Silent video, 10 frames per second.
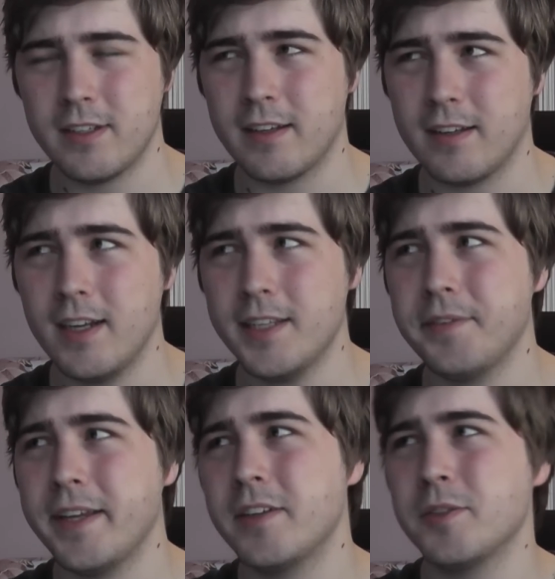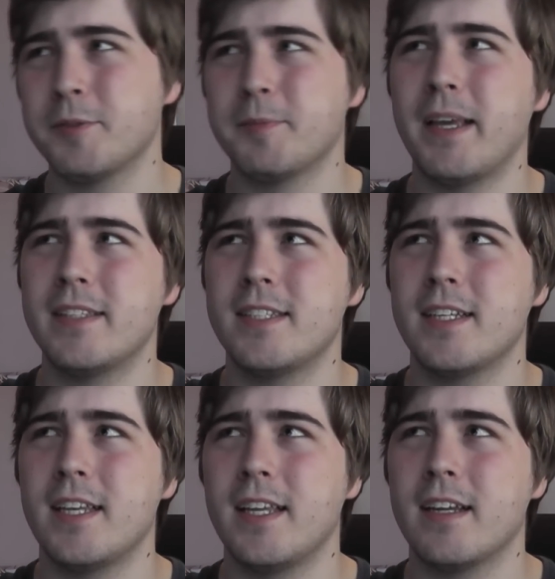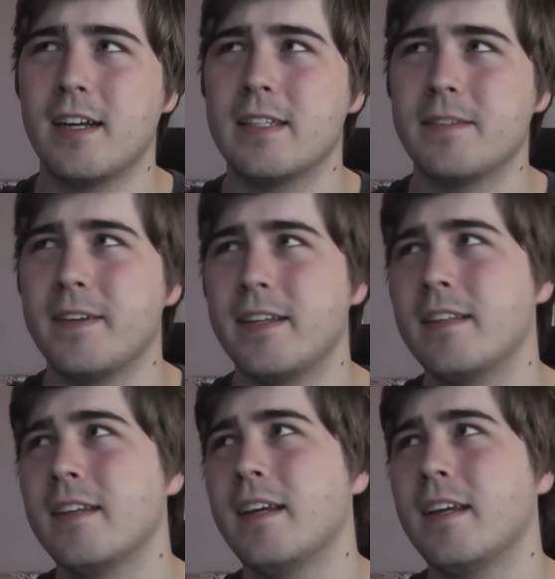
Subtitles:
and cultivators basically cultivate